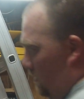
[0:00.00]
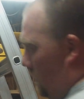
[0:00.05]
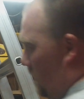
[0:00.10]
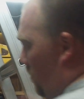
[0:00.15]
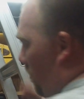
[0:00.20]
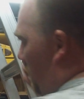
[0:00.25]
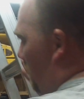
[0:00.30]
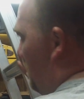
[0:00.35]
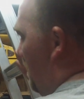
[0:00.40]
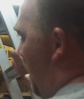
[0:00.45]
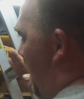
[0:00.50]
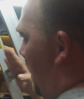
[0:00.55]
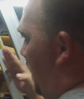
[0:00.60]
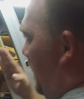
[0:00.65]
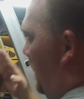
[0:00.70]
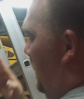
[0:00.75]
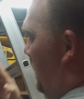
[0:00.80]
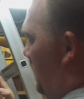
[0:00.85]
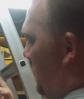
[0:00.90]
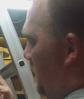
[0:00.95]
It won't
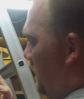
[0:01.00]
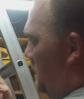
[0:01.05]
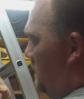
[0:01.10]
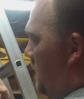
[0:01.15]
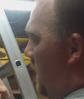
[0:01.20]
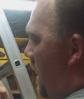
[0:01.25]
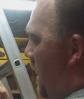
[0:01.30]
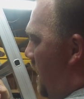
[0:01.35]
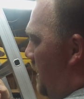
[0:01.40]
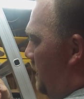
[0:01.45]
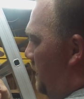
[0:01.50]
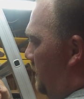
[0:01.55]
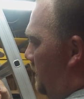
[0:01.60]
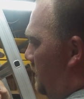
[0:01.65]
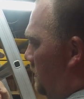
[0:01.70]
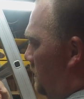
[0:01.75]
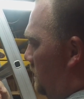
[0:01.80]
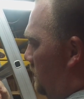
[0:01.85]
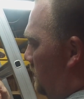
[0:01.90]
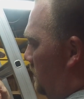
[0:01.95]
lock in any tighter,
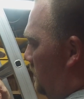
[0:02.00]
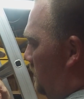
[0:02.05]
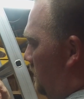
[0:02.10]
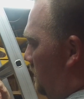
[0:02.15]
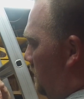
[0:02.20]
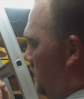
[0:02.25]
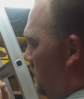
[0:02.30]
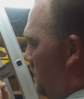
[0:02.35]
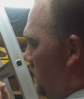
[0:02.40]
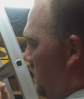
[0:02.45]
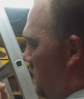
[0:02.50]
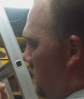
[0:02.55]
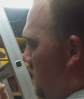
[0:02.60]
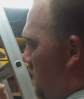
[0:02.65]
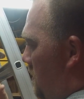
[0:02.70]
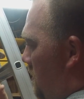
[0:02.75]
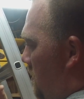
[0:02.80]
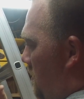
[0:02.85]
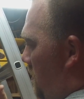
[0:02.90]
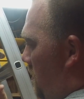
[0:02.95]

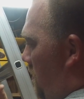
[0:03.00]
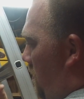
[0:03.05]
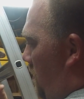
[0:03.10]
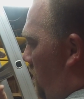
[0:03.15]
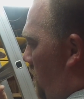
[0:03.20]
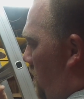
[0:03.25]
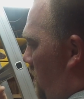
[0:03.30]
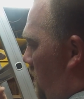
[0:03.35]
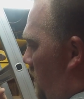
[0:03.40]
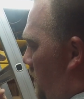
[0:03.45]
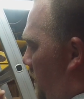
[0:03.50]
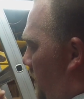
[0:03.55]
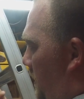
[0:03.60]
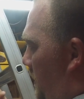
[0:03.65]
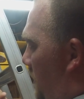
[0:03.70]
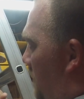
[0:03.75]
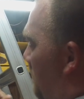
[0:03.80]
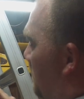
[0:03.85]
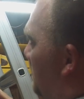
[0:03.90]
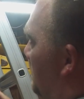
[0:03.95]
or a
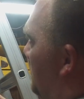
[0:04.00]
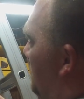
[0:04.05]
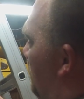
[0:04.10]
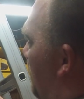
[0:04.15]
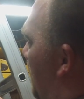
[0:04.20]
little